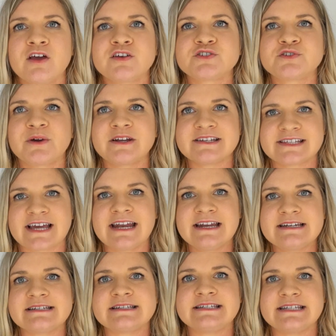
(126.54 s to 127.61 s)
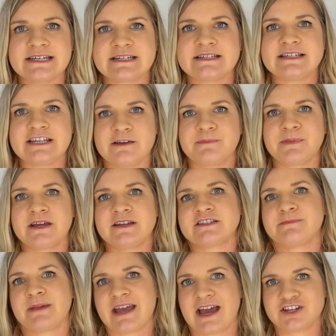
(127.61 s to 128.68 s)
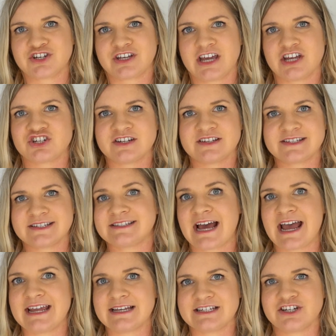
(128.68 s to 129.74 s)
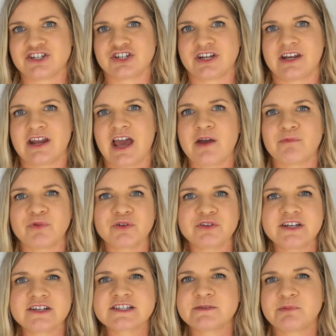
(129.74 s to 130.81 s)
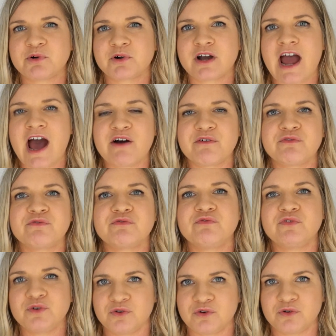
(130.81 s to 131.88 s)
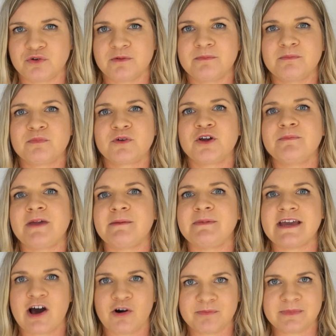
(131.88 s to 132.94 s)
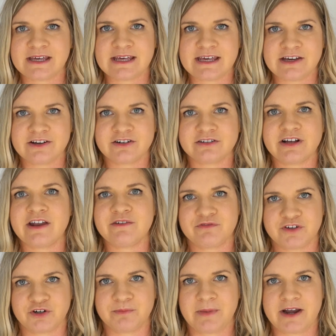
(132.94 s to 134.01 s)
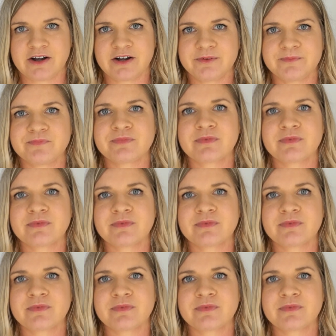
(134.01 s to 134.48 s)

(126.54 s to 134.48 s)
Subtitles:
So I decided to dig deep into my education as a dietitian and really explore how food could maybe help me heal and feel better.